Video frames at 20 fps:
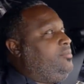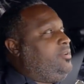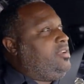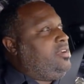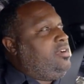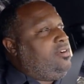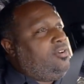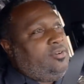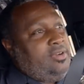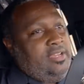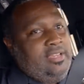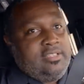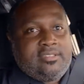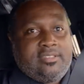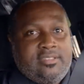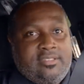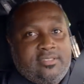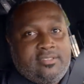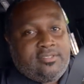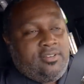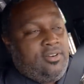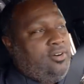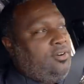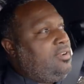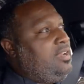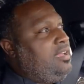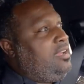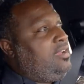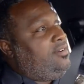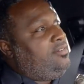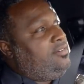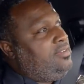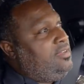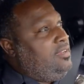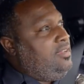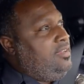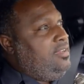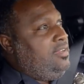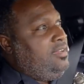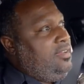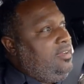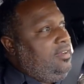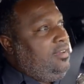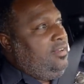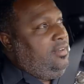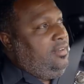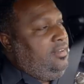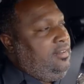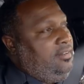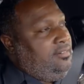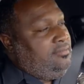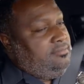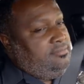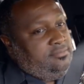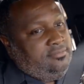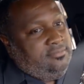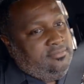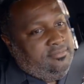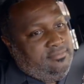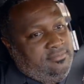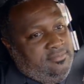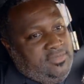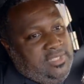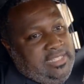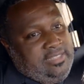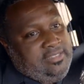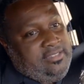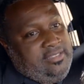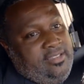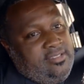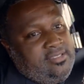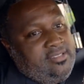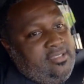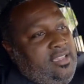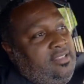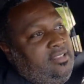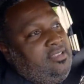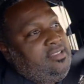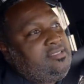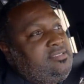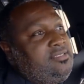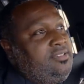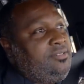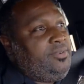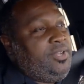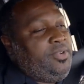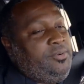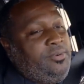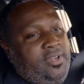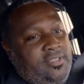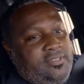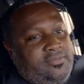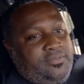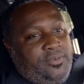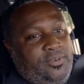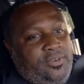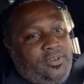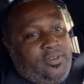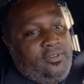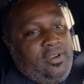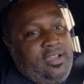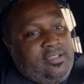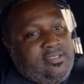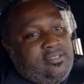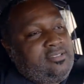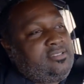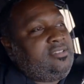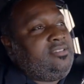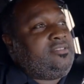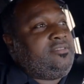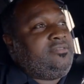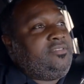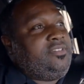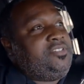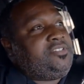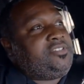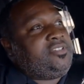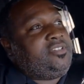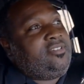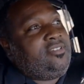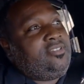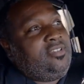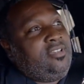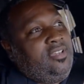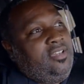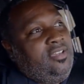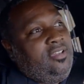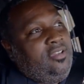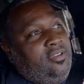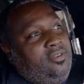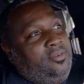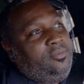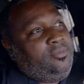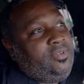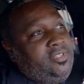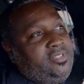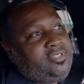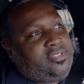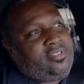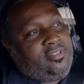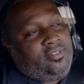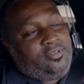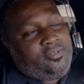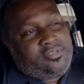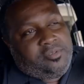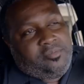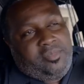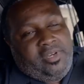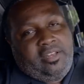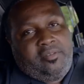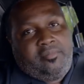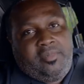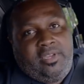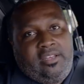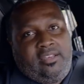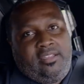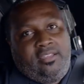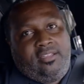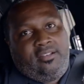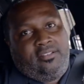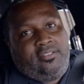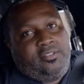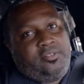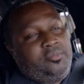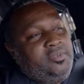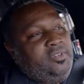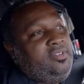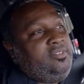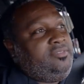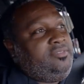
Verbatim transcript: we're gonna go ahead to this call now. Um, they're saying that it's a request for a crisis intervention, which, you know, somebody may need a little bit